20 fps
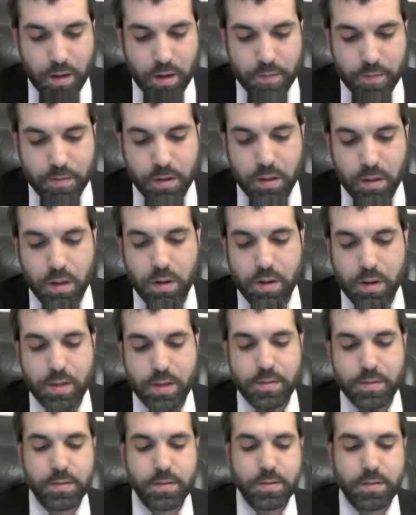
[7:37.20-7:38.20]
of the
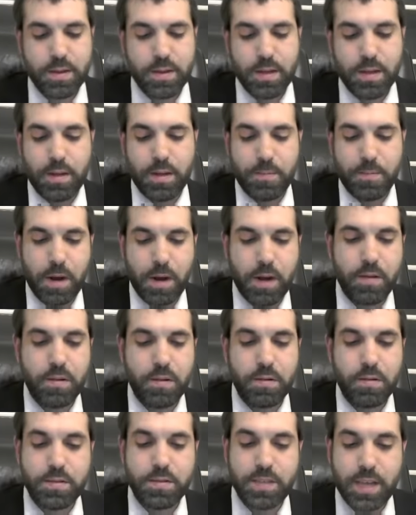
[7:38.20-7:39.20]
locusts,
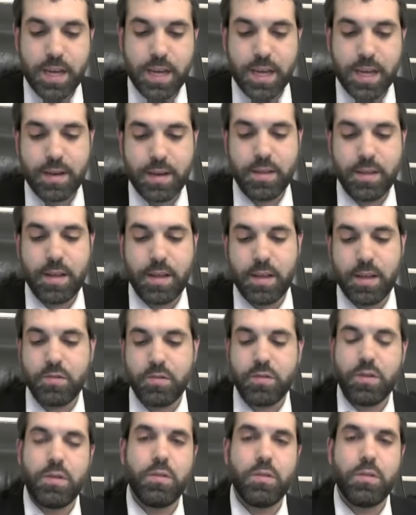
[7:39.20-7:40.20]
Paro said that you
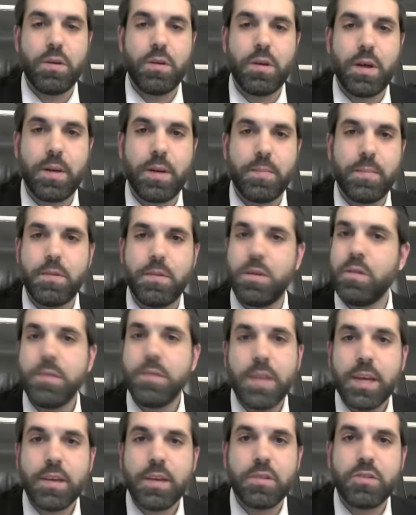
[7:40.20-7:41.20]
should you um, don't
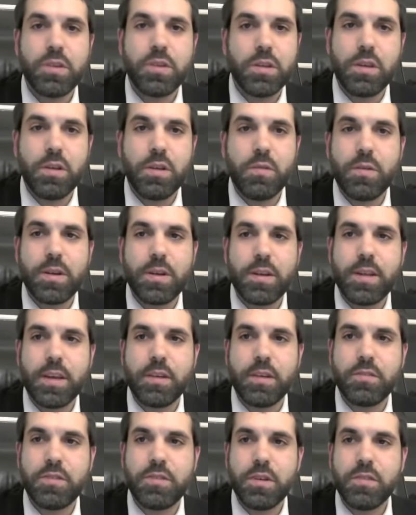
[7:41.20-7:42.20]
take your children. You don't want to take
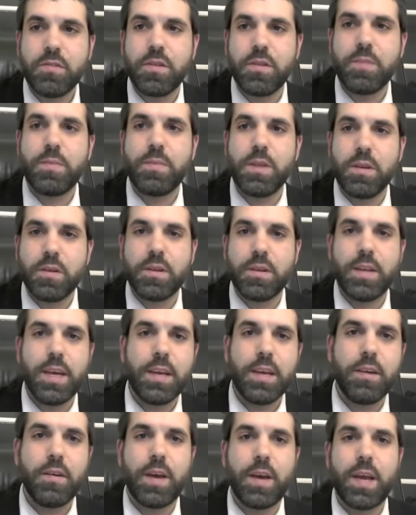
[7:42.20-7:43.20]
your children, but you could
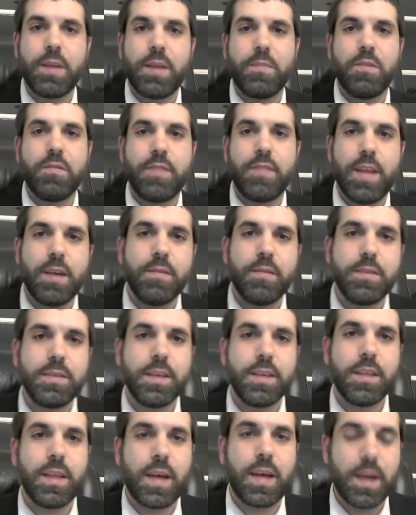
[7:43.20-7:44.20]
take your animals. Now he's
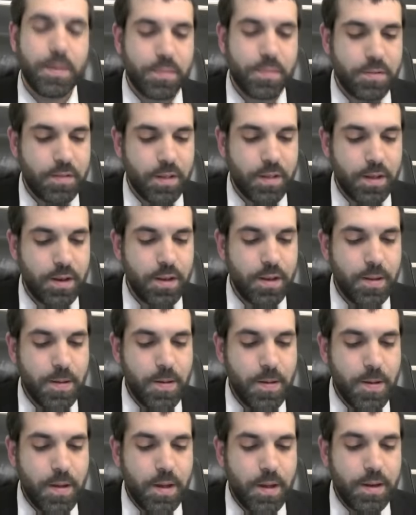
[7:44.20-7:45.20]
saying the opposite:
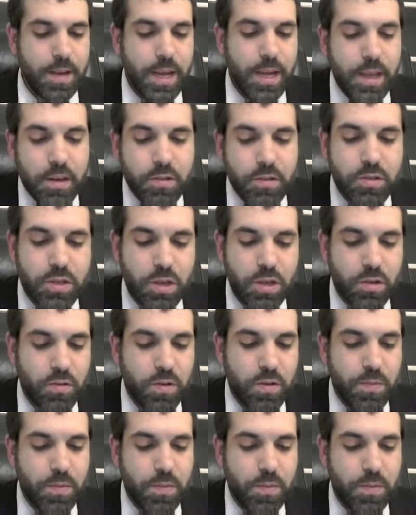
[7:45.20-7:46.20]
take your
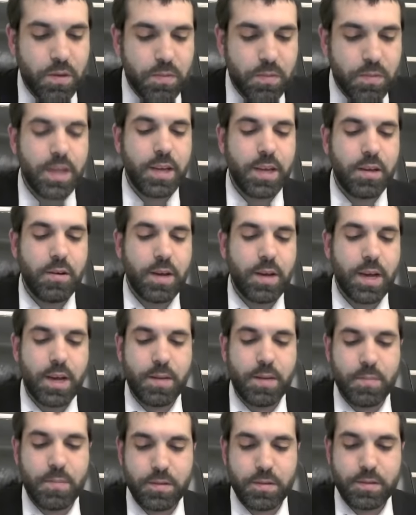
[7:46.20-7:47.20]
children, but don't take your
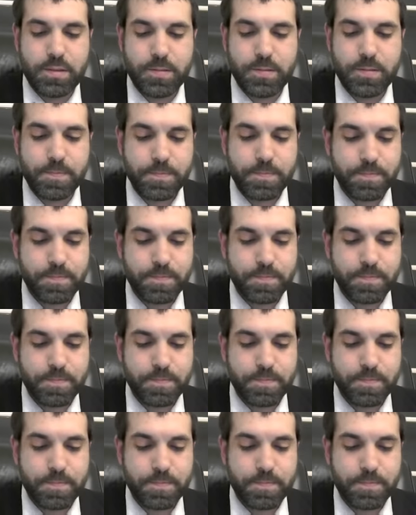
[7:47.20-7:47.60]
animals.